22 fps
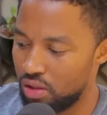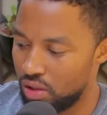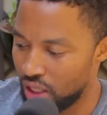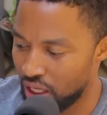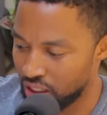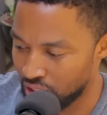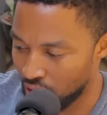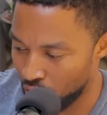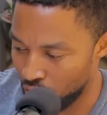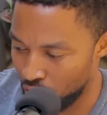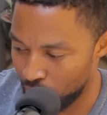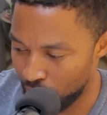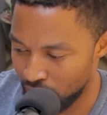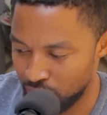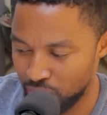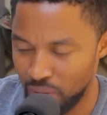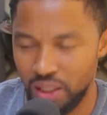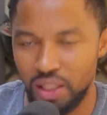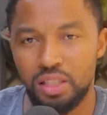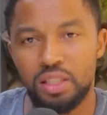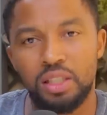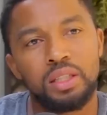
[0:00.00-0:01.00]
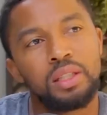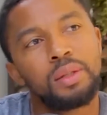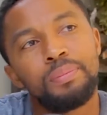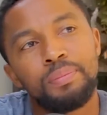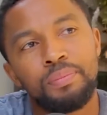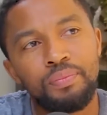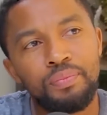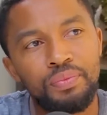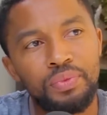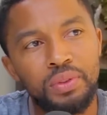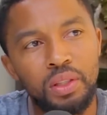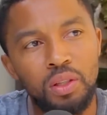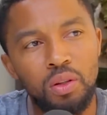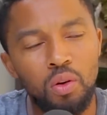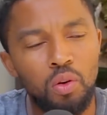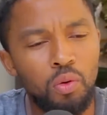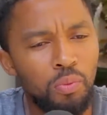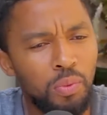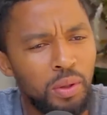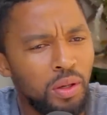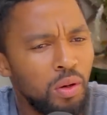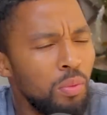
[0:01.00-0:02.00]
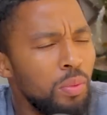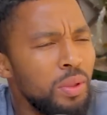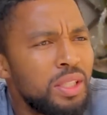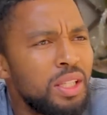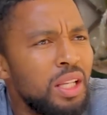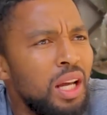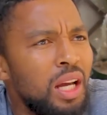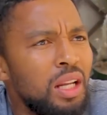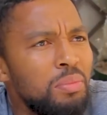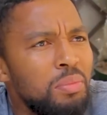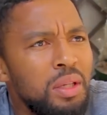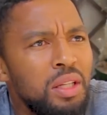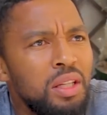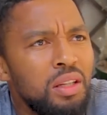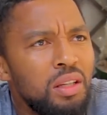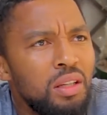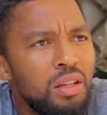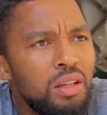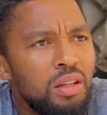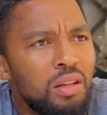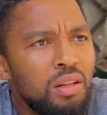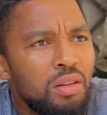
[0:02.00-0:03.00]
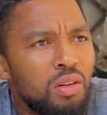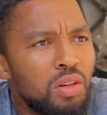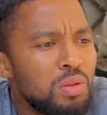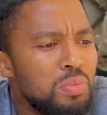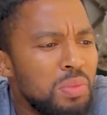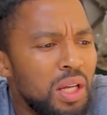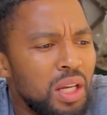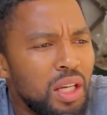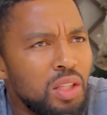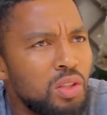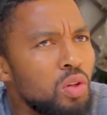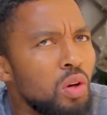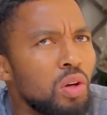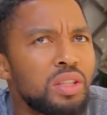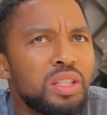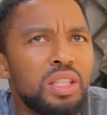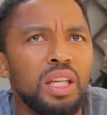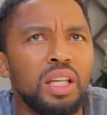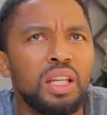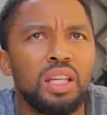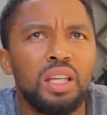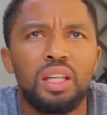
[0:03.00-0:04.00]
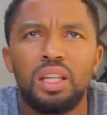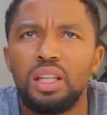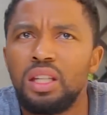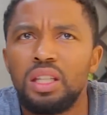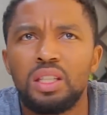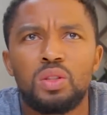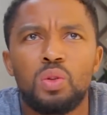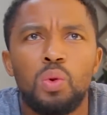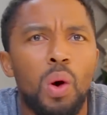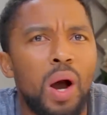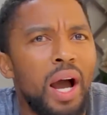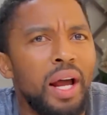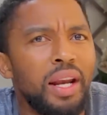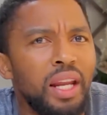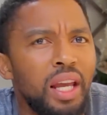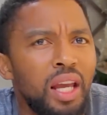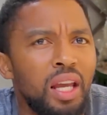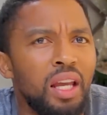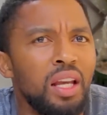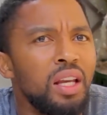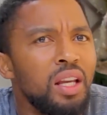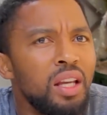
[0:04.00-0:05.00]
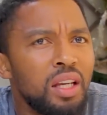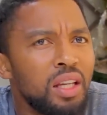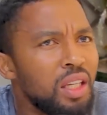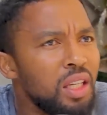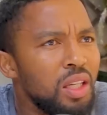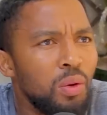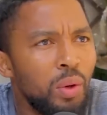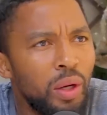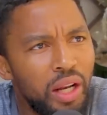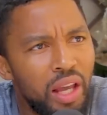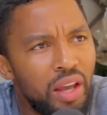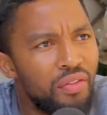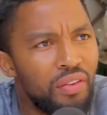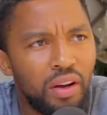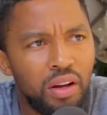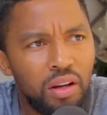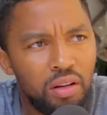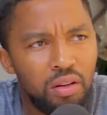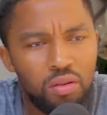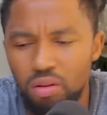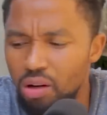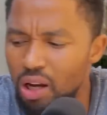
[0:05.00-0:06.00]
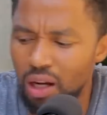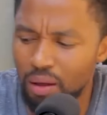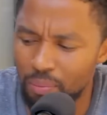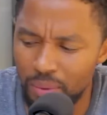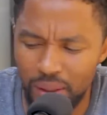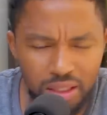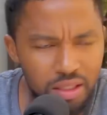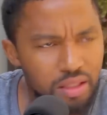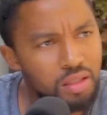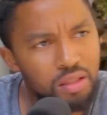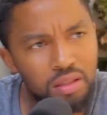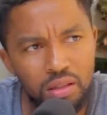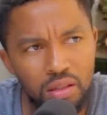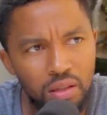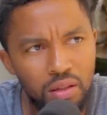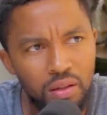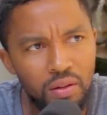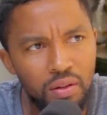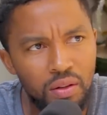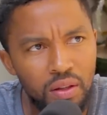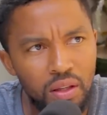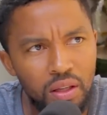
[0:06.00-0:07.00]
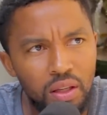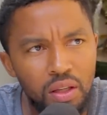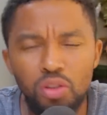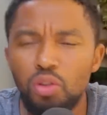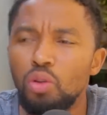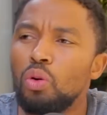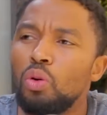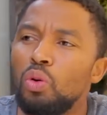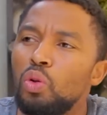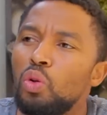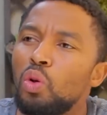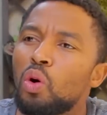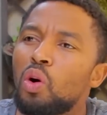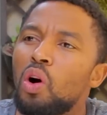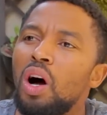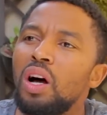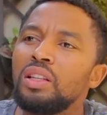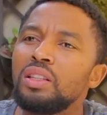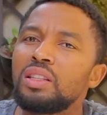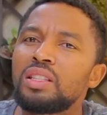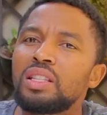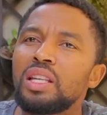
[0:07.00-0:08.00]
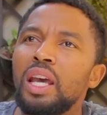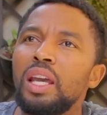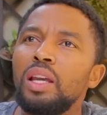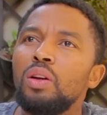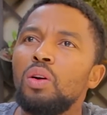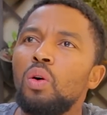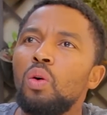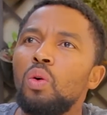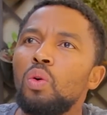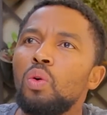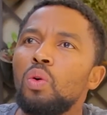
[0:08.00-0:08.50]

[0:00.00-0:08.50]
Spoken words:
That's how you must manage it. Ungizelani mina? Because mina ngi-toxic, ngisilwane, whatever. Angibizi. You can't say